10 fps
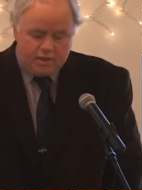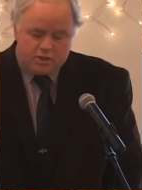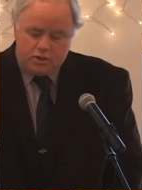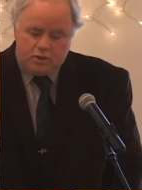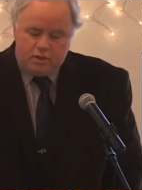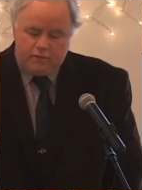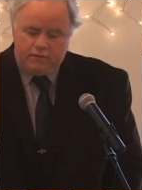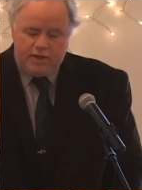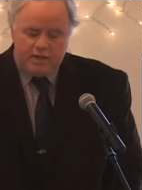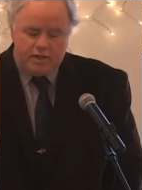So
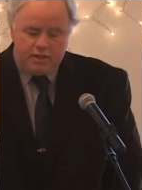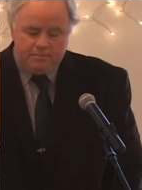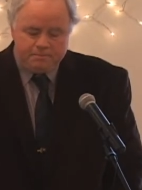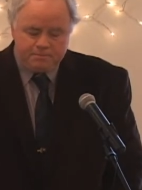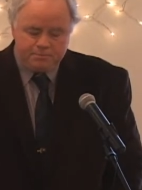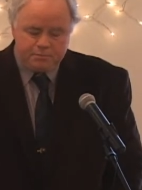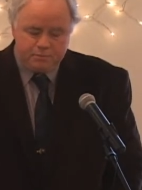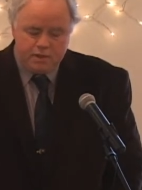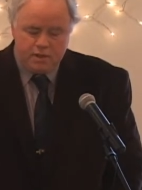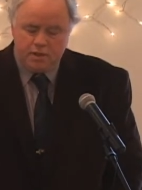finally,
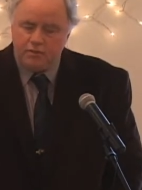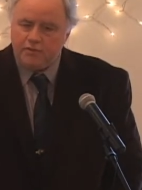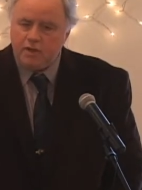in the